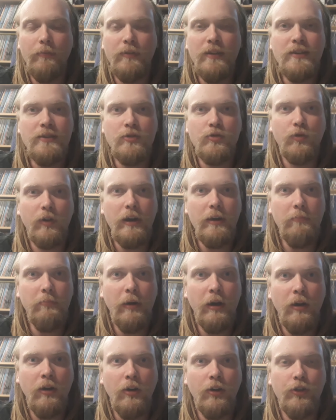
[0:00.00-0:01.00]
this great
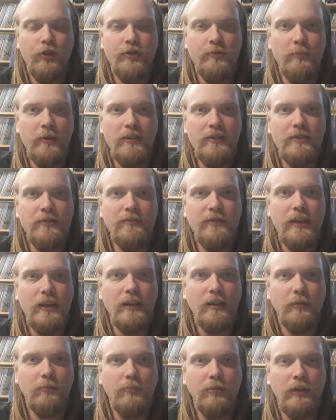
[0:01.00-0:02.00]
purge must have
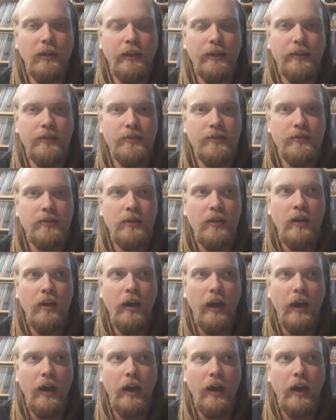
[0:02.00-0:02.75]
taken place